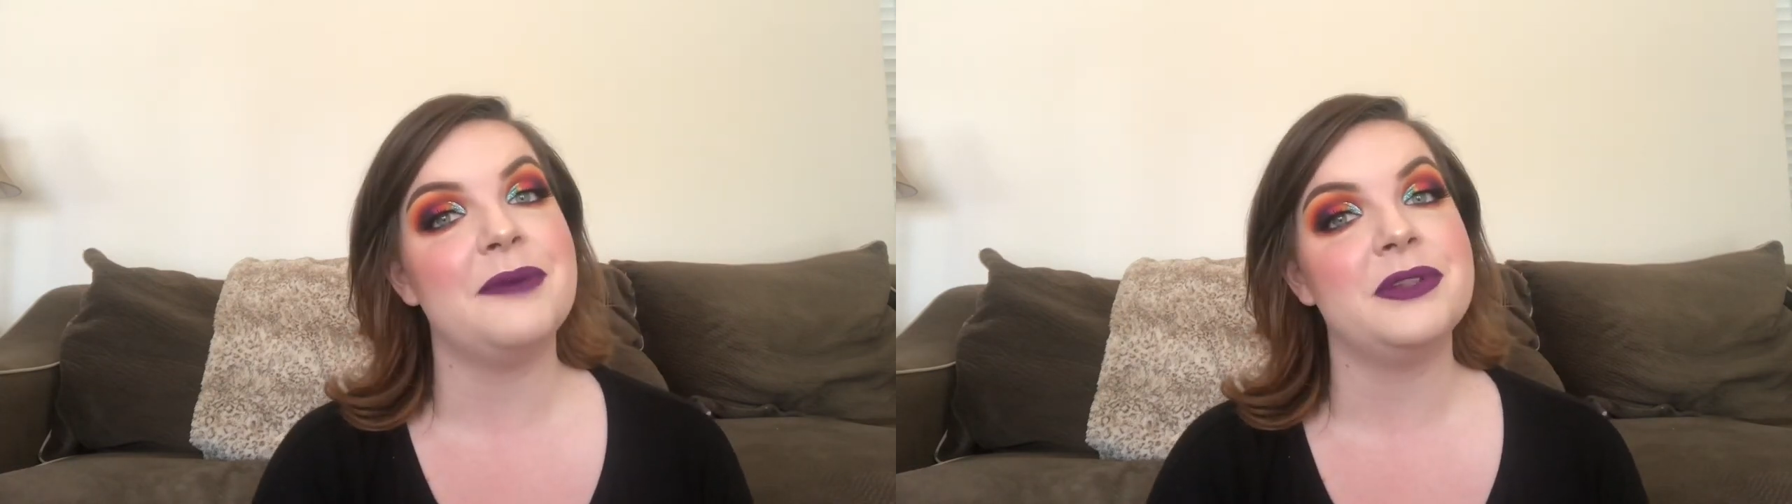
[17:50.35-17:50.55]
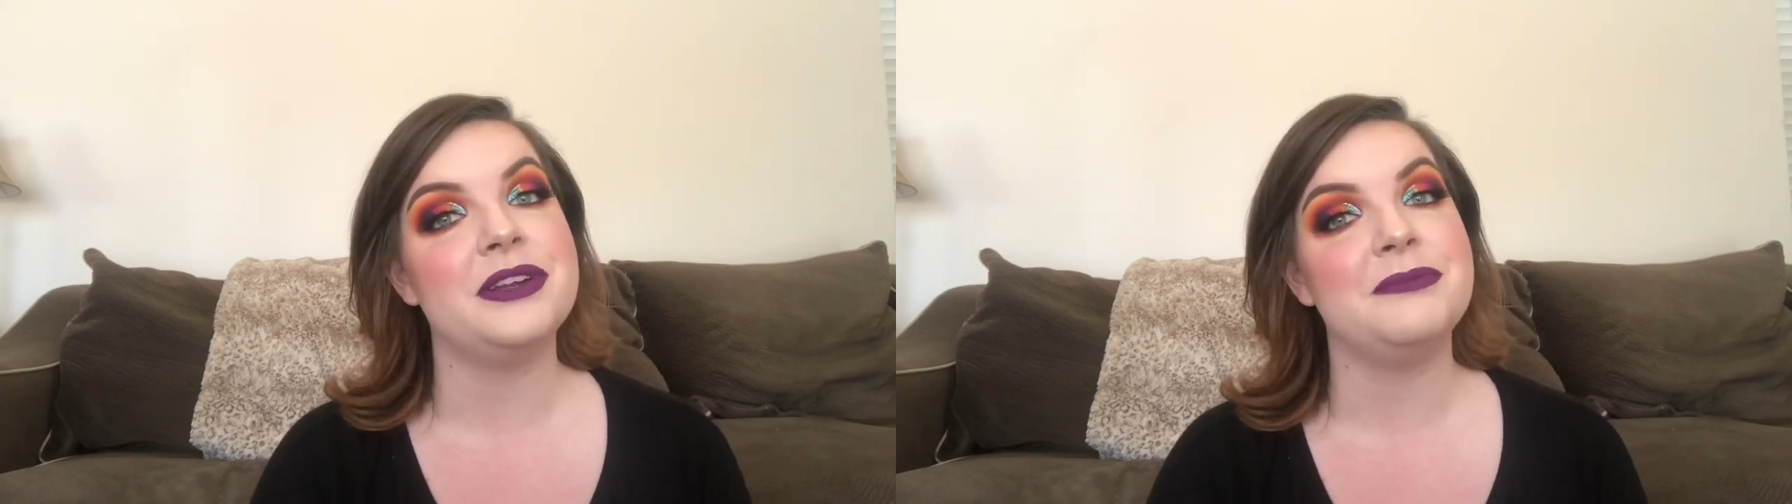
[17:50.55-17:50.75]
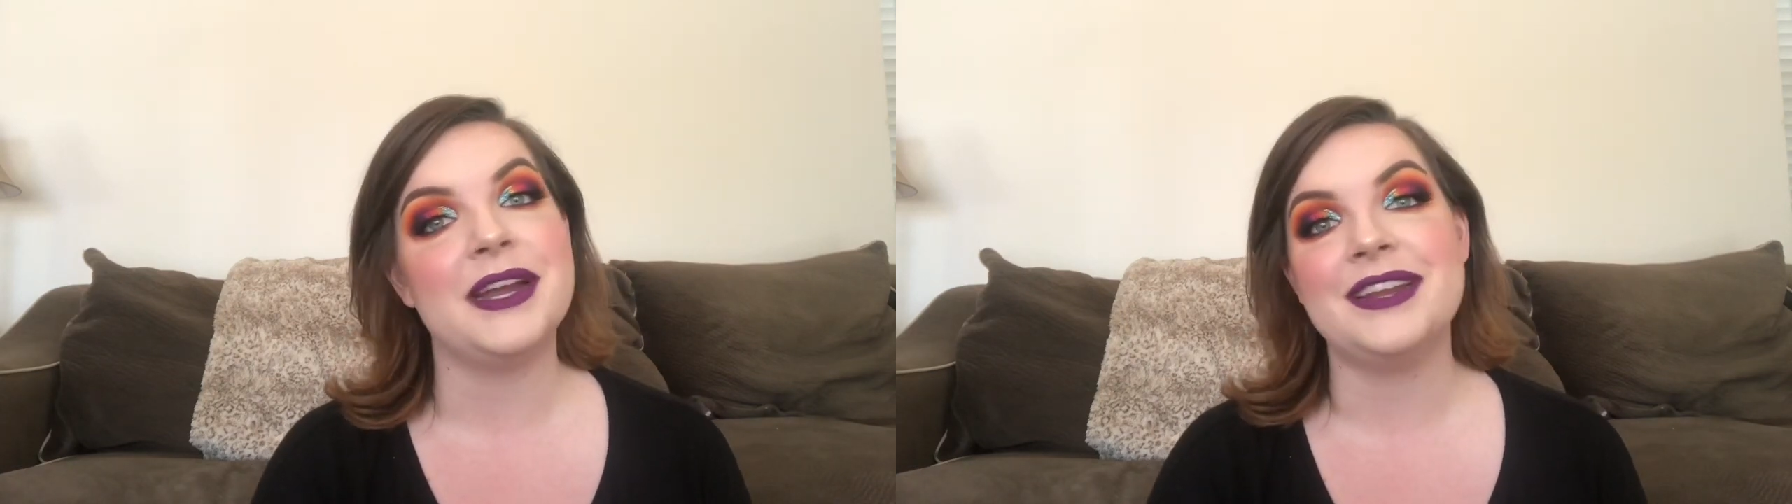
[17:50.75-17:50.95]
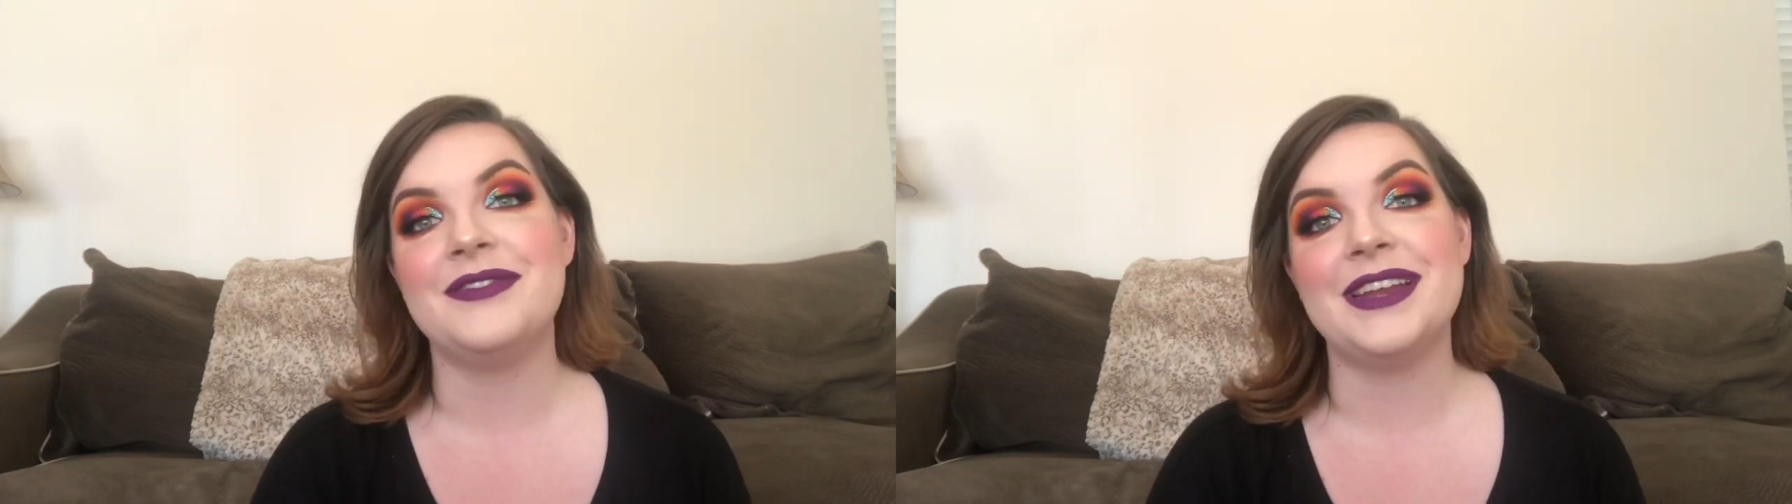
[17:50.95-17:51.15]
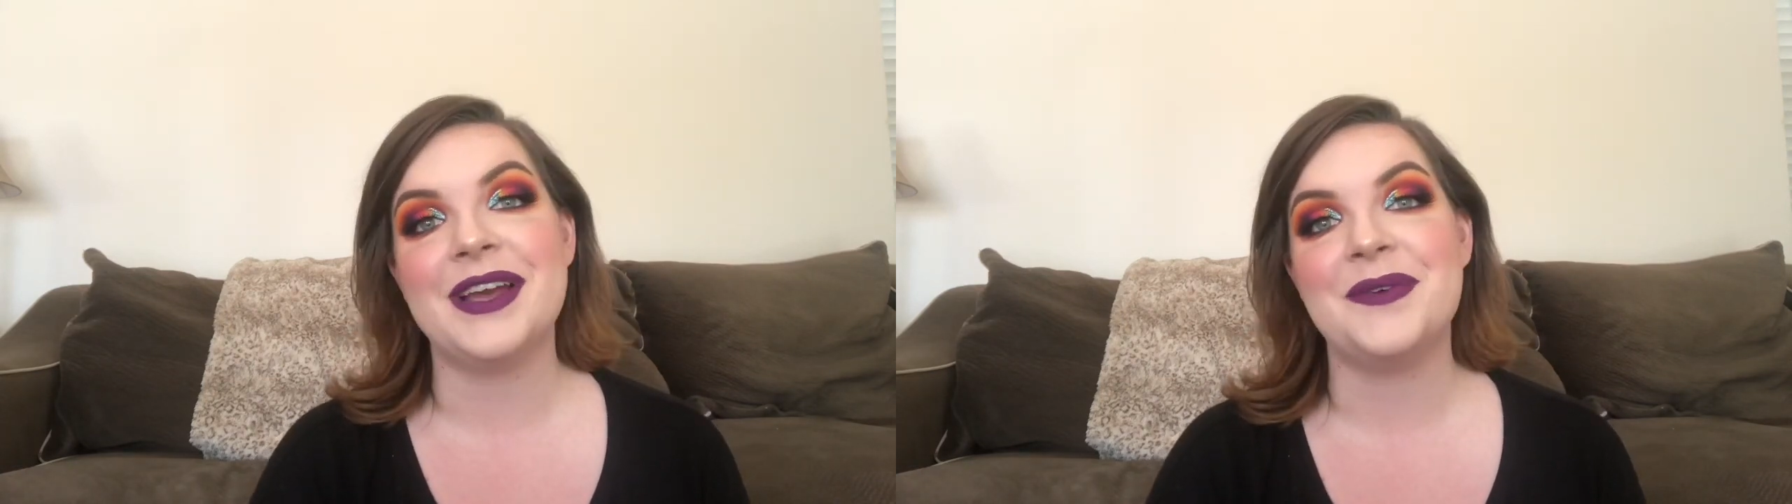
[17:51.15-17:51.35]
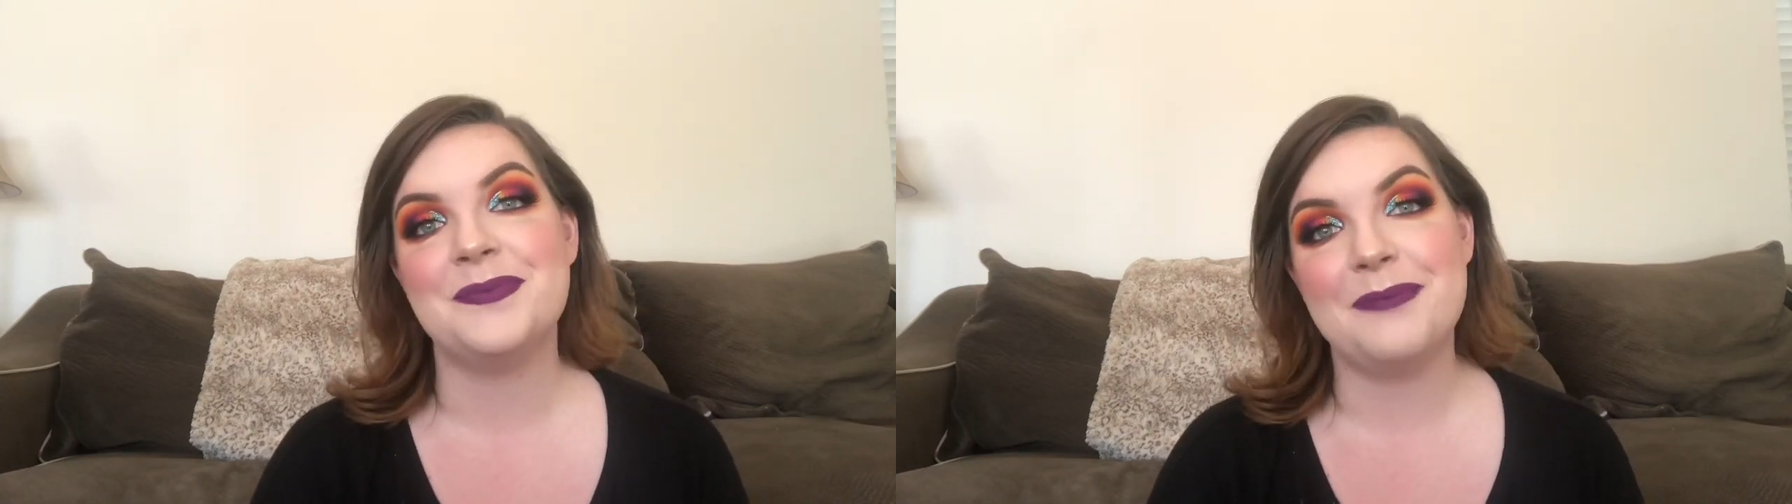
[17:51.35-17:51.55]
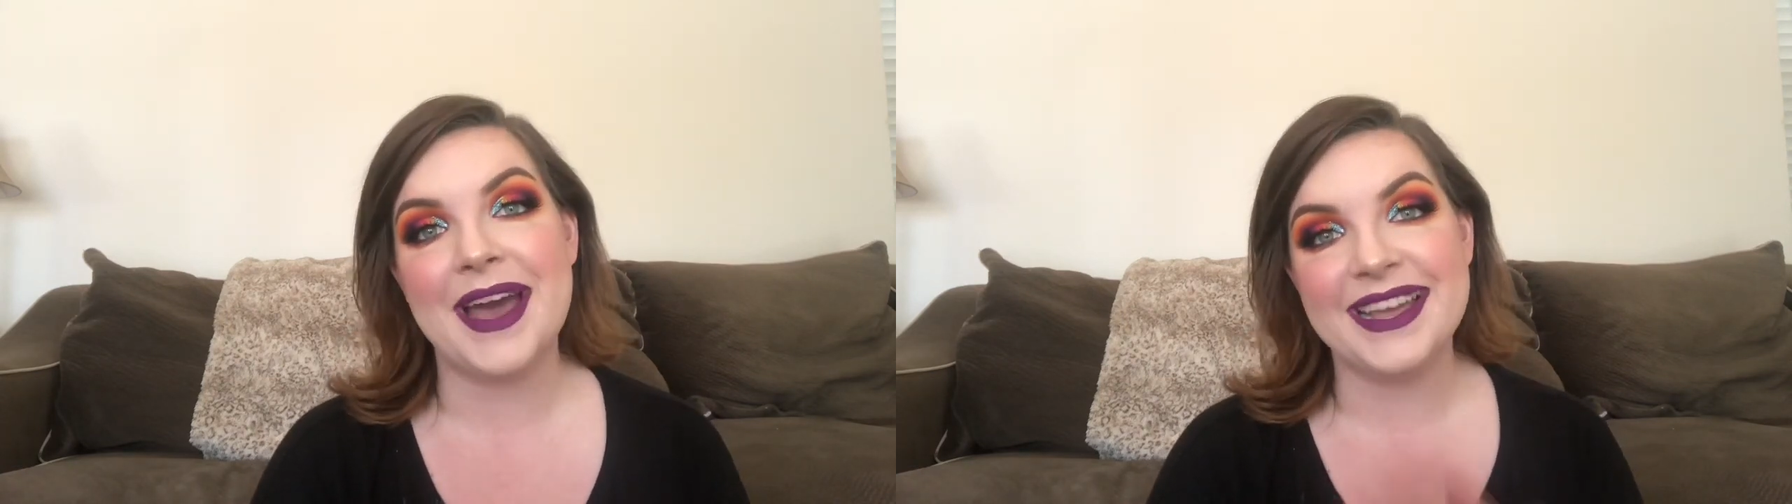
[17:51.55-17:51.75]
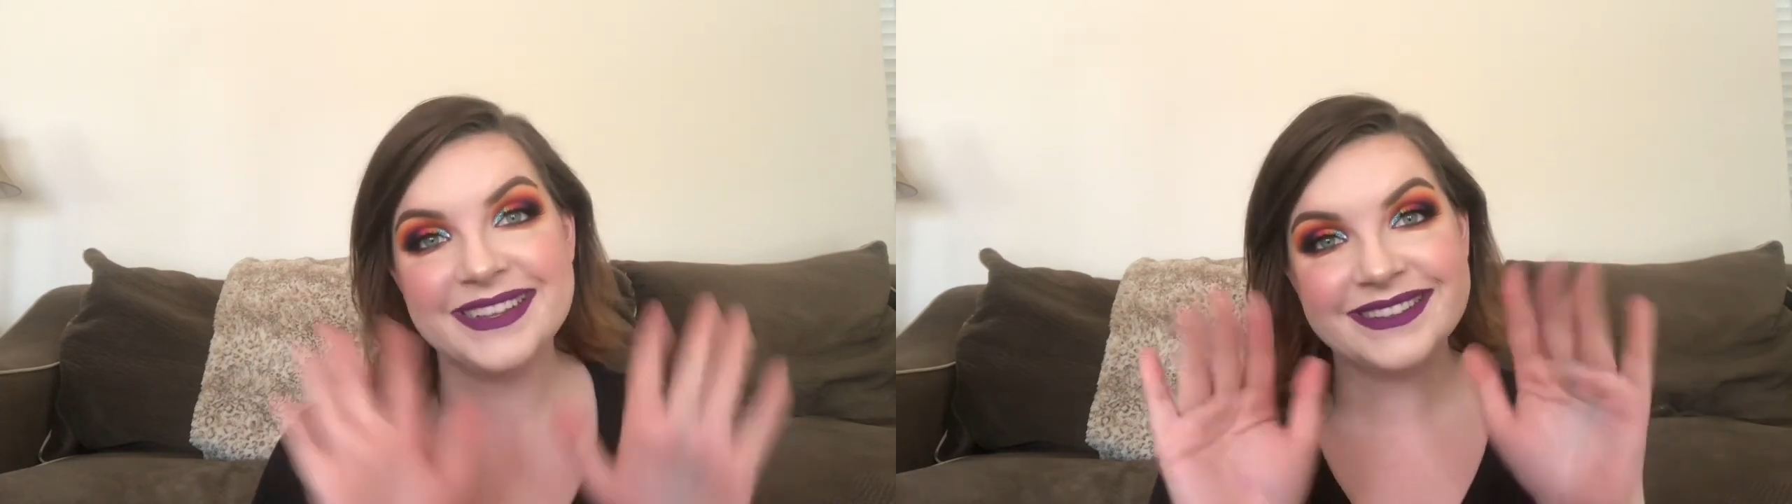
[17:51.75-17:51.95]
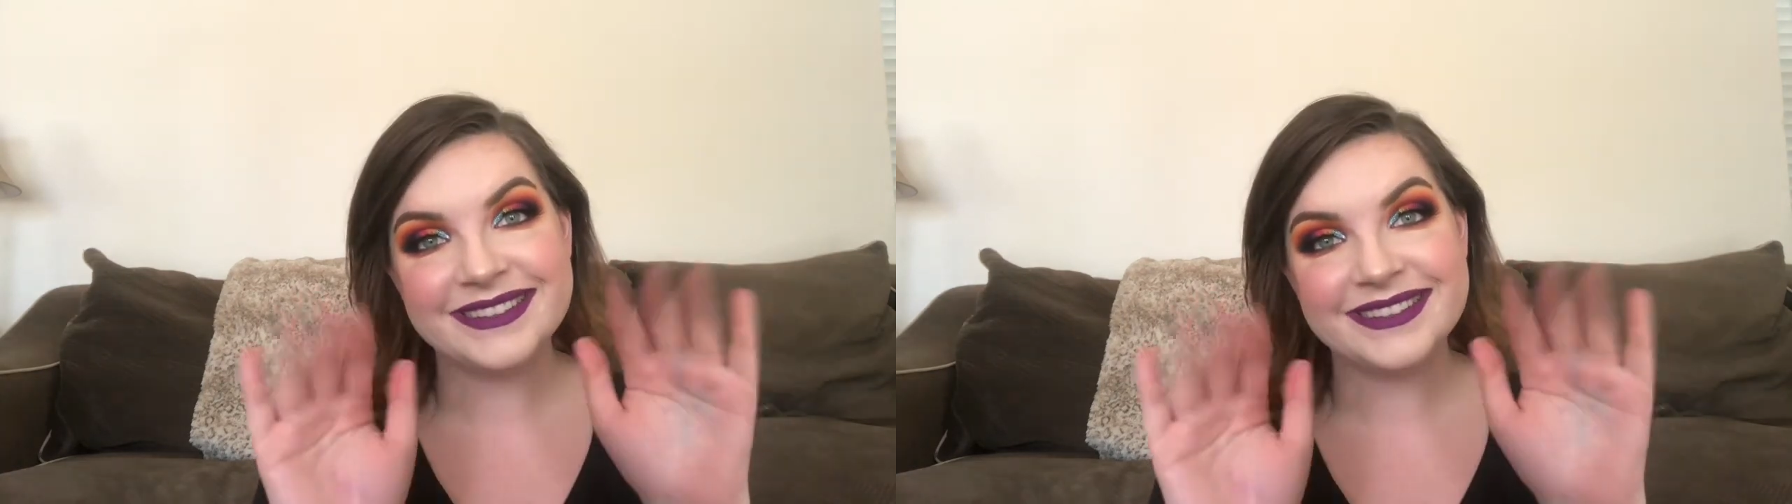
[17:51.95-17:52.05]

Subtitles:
upload a brand new video. Bye.